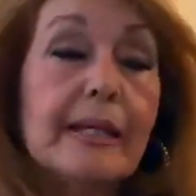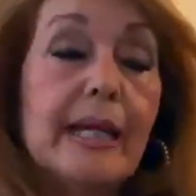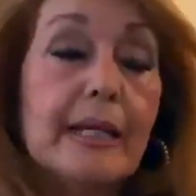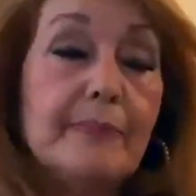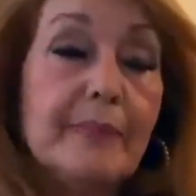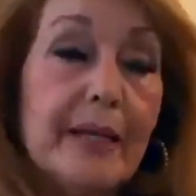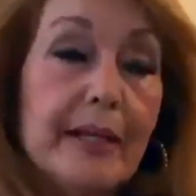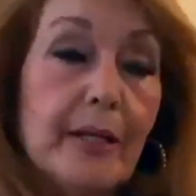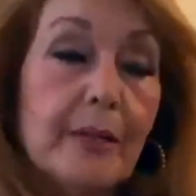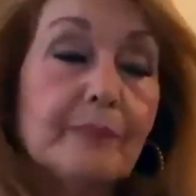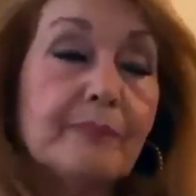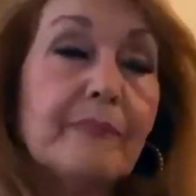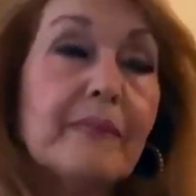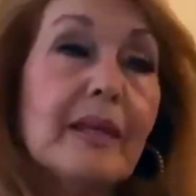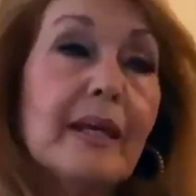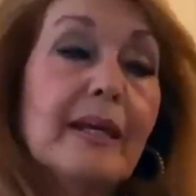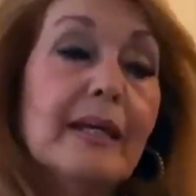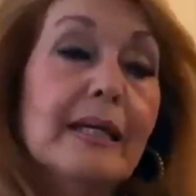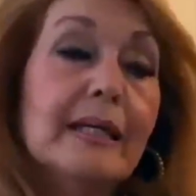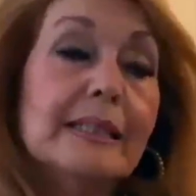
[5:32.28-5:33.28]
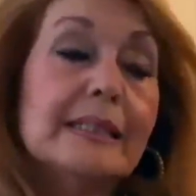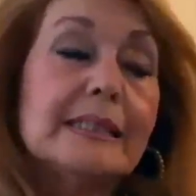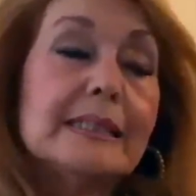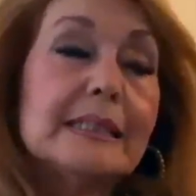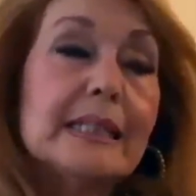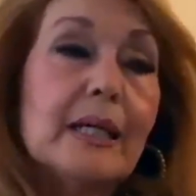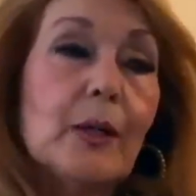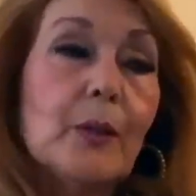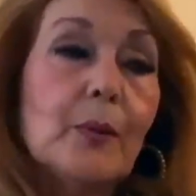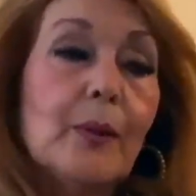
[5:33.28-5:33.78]
came there.
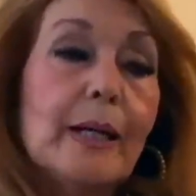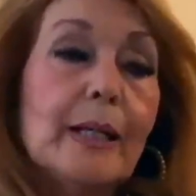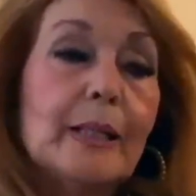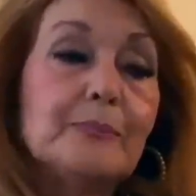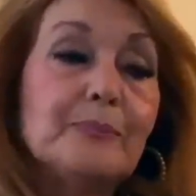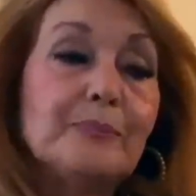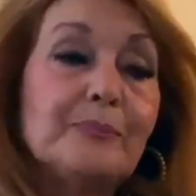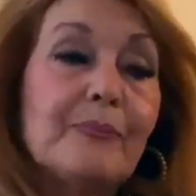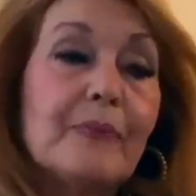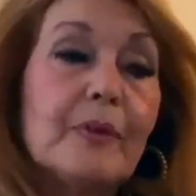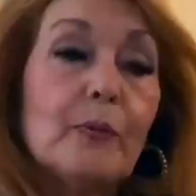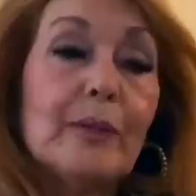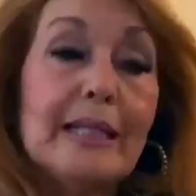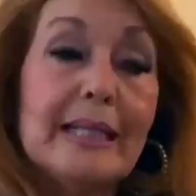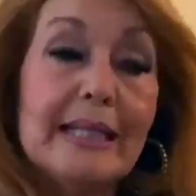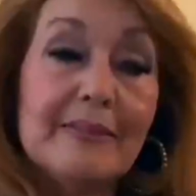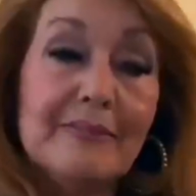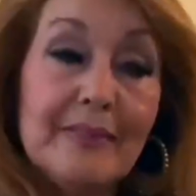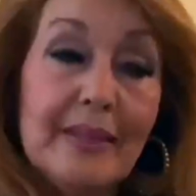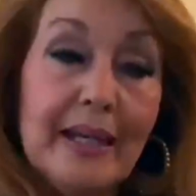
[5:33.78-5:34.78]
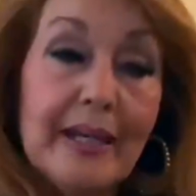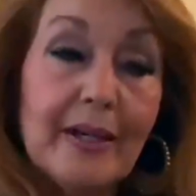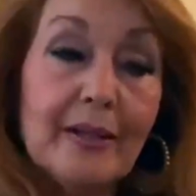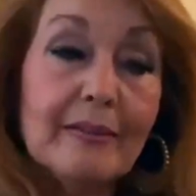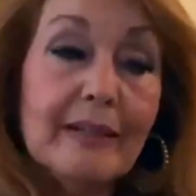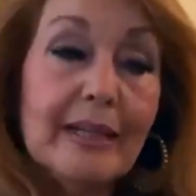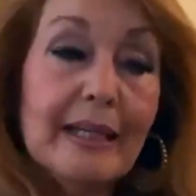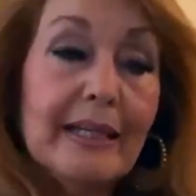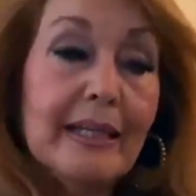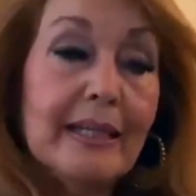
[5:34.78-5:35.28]
So we lived
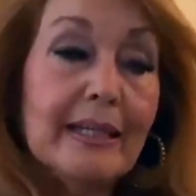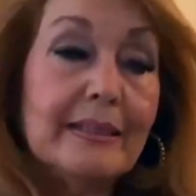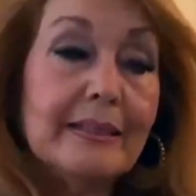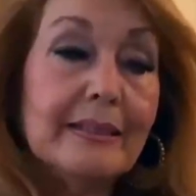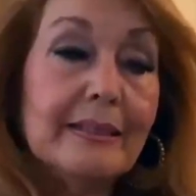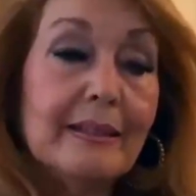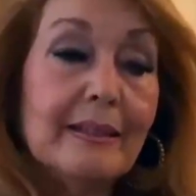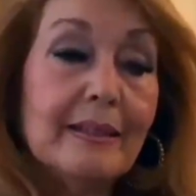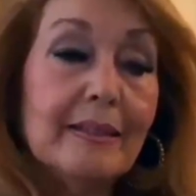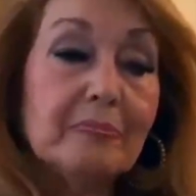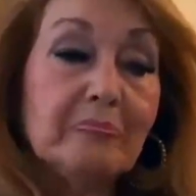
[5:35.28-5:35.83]
there, and,